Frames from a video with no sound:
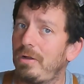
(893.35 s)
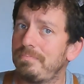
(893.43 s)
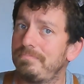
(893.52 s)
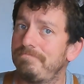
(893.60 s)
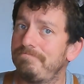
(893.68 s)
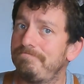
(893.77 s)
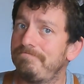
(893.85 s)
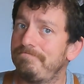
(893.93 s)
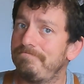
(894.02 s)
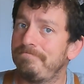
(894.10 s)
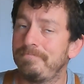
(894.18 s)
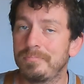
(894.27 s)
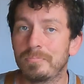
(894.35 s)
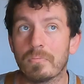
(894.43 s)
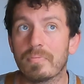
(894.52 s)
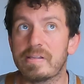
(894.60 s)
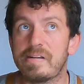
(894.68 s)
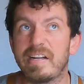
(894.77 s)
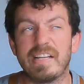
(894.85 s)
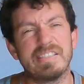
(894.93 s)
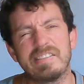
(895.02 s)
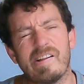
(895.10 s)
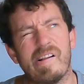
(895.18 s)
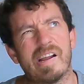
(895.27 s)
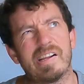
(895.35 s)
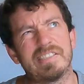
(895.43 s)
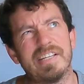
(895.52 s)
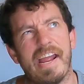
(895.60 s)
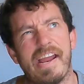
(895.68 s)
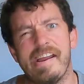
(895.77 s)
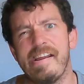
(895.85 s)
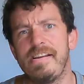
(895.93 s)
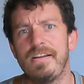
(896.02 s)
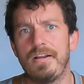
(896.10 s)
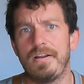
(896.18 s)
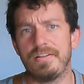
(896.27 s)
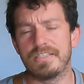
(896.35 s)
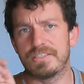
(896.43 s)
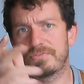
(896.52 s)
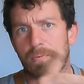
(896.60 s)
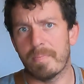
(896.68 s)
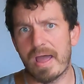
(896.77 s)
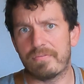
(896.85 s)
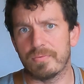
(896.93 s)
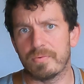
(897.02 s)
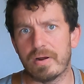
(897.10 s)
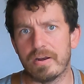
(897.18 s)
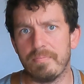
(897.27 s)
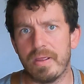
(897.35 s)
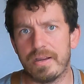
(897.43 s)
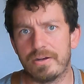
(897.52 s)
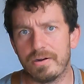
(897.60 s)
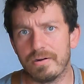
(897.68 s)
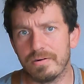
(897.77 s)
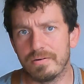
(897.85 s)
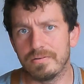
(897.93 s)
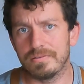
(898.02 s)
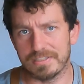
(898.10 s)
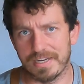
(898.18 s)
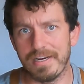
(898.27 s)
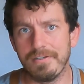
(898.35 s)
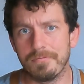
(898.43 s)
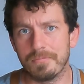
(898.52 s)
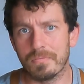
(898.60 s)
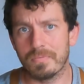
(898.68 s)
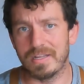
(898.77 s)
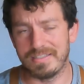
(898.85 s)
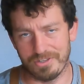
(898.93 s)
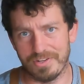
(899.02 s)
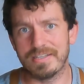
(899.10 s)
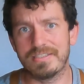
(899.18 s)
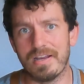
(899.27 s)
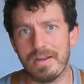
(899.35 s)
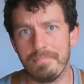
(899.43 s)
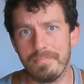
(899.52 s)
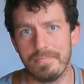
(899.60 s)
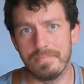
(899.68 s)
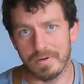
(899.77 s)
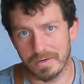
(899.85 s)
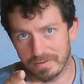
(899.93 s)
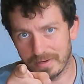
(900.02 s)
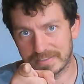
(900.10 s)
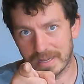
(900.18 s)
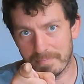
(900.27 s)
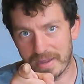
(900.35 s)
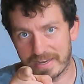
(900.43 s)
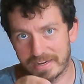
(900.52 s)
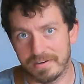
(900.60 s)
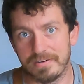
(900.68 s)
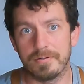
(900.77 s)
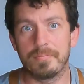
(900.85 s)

Well, I guess that's all I got to say. This is from Matt from The Random Maker saying, until next time, let's get making.